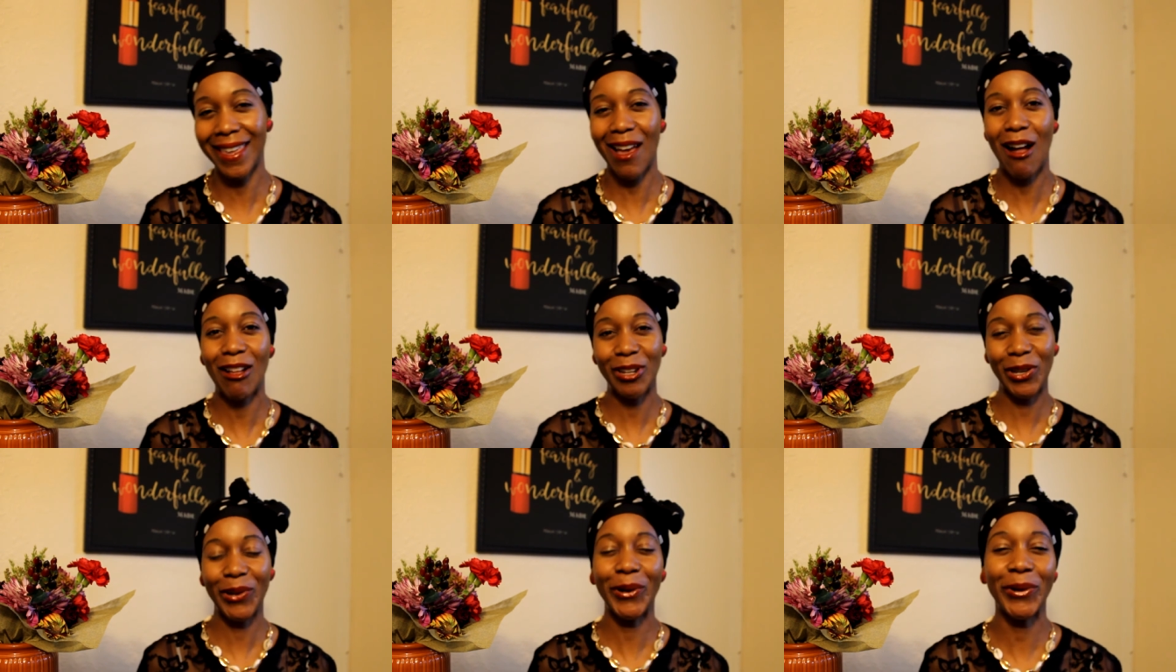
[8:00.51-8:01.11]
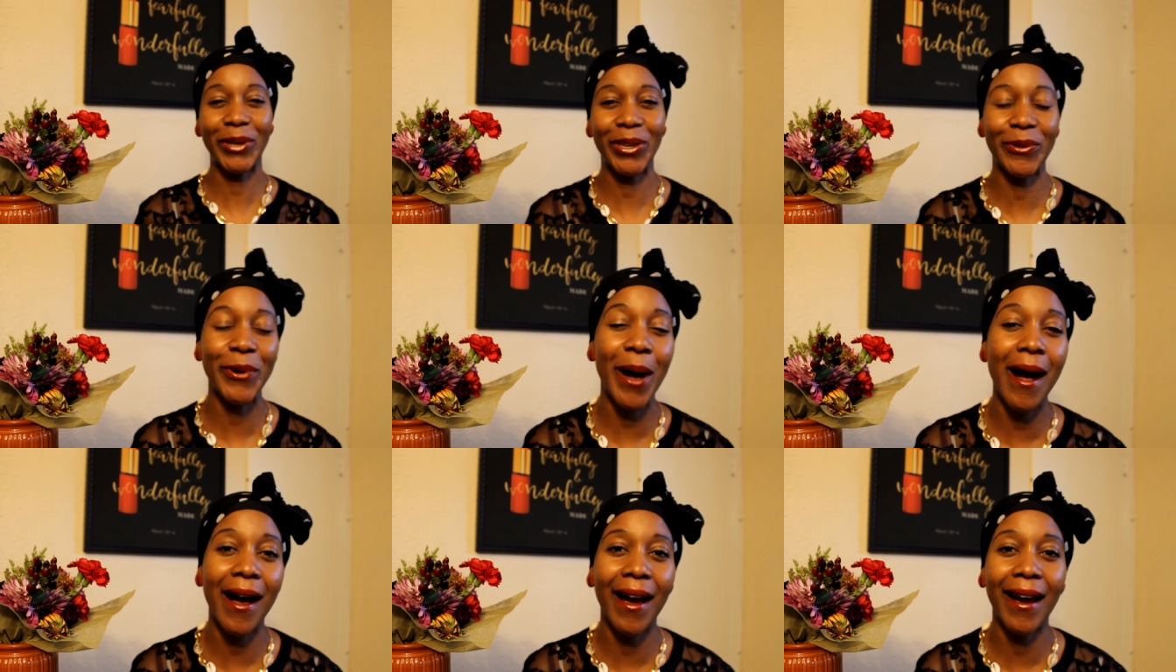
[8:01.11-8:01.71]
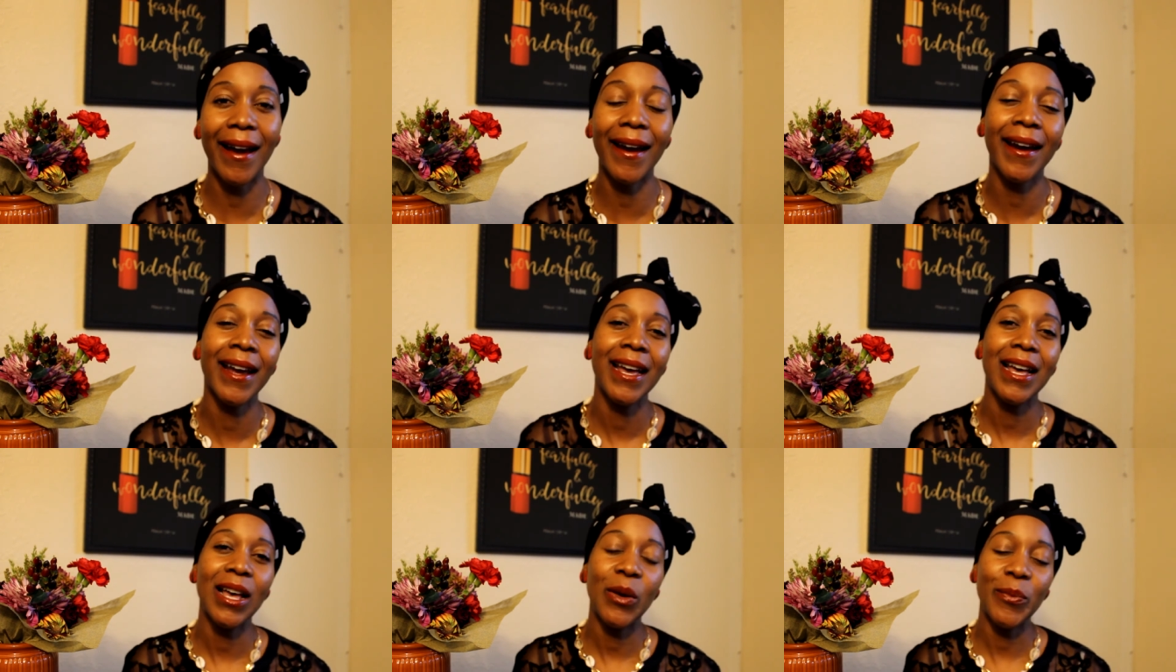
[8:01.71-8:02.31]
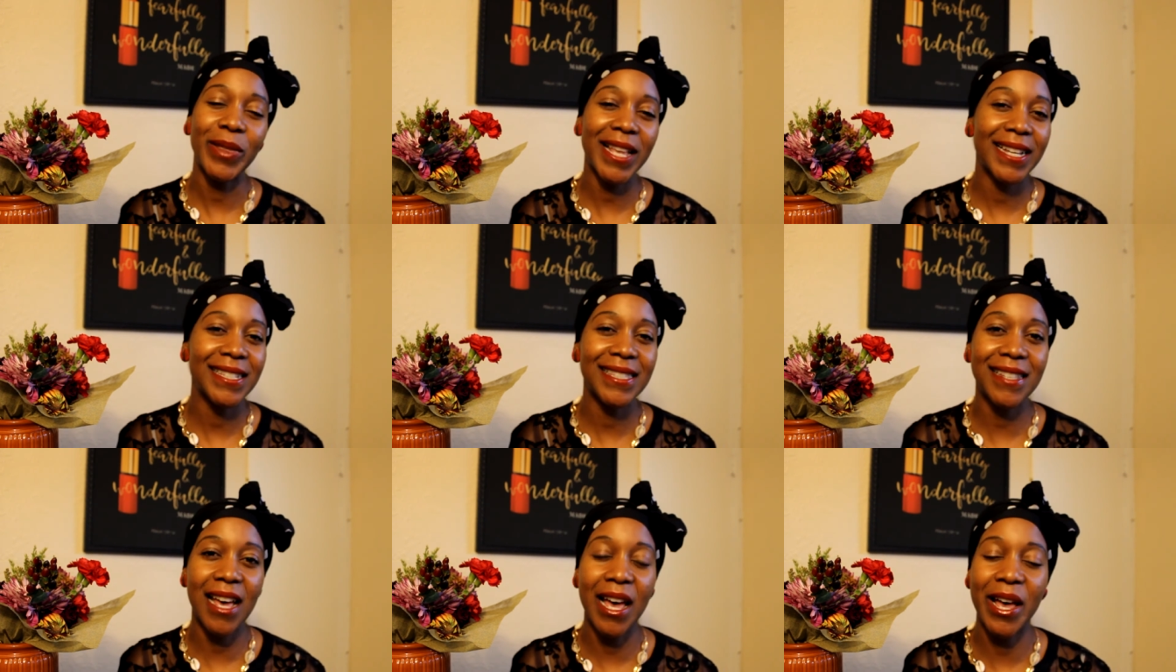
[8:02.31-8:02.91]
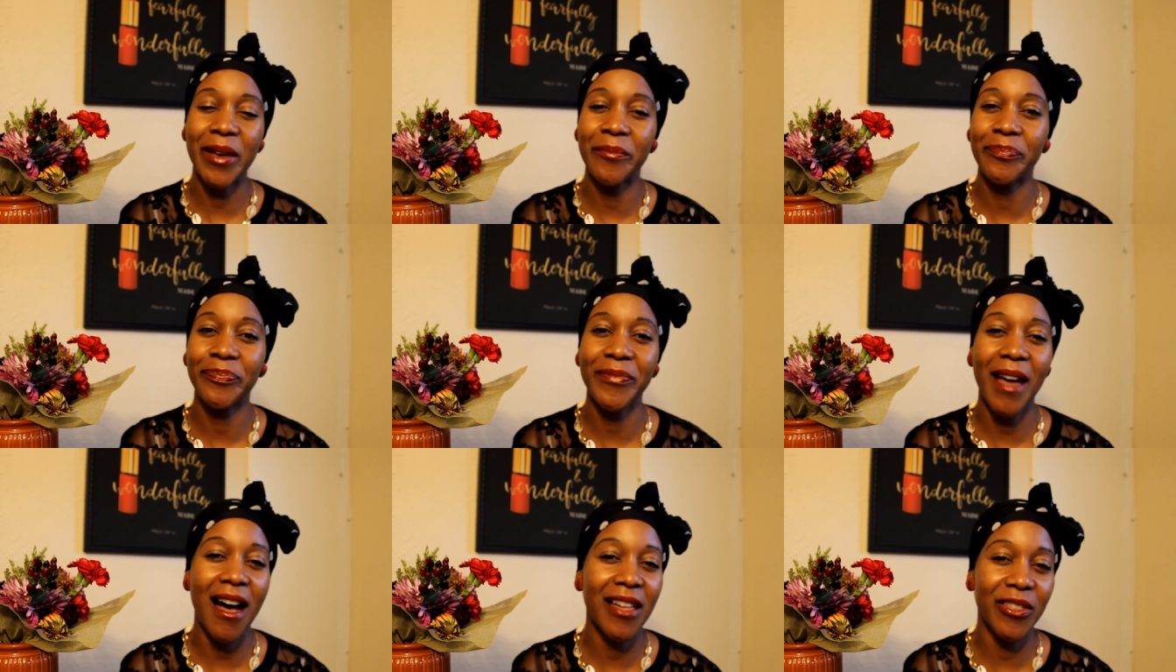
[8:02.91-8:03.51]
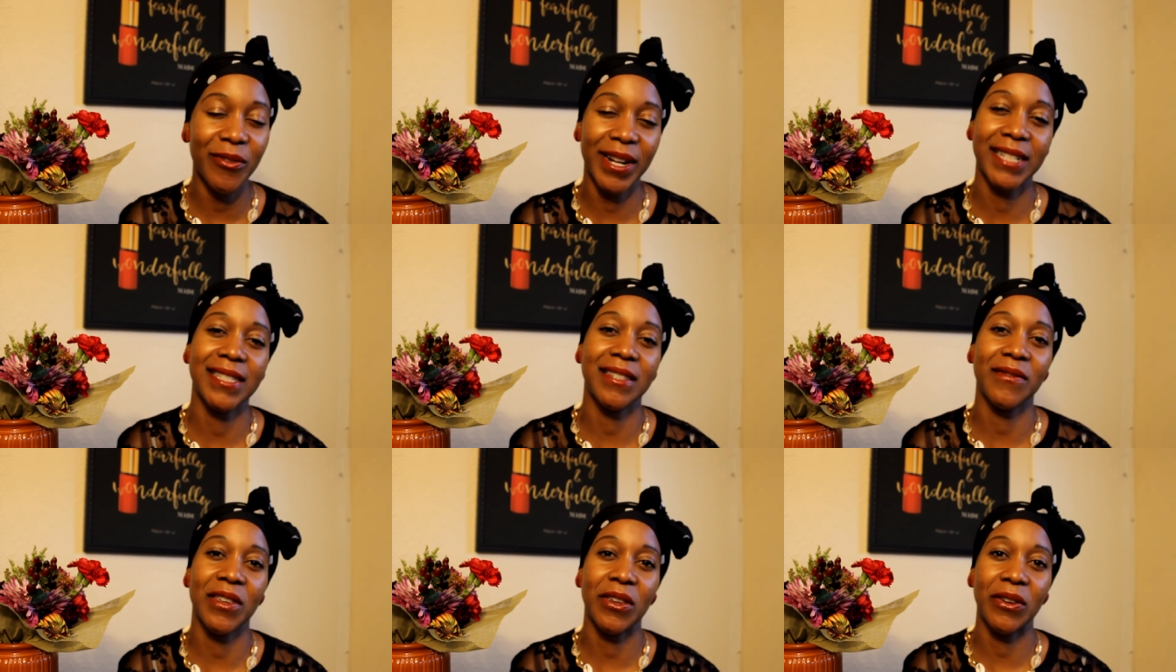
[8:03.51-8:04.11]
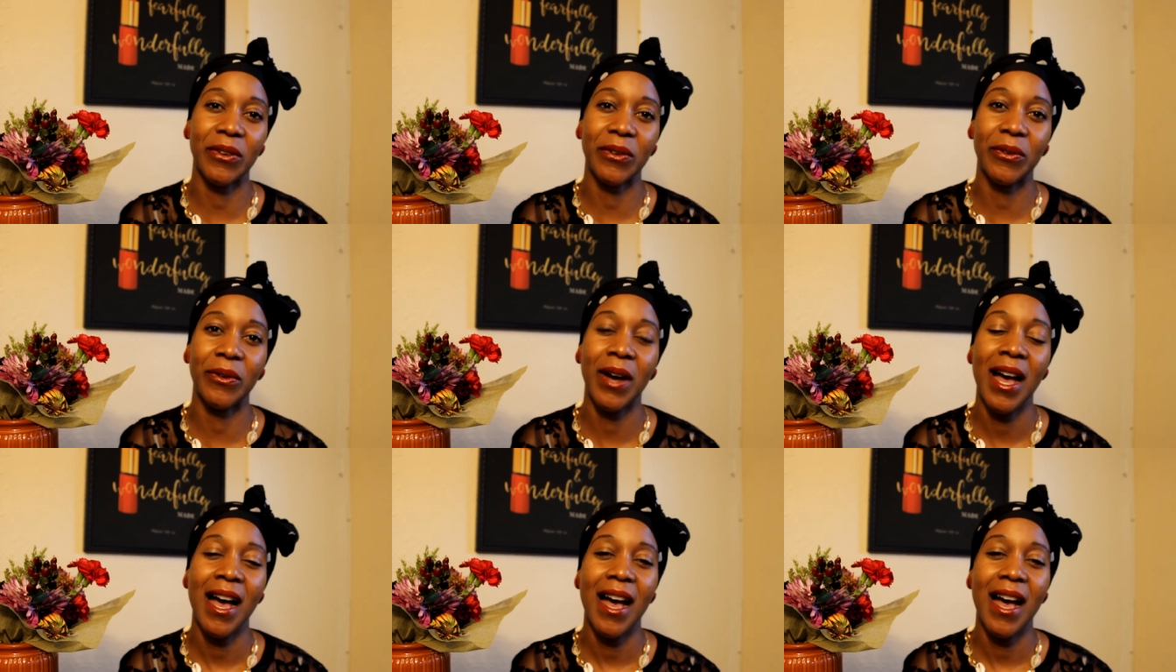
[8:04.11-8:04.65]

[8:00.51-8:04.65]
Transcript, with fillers: y'all know who you are, plus um, all the rest of you.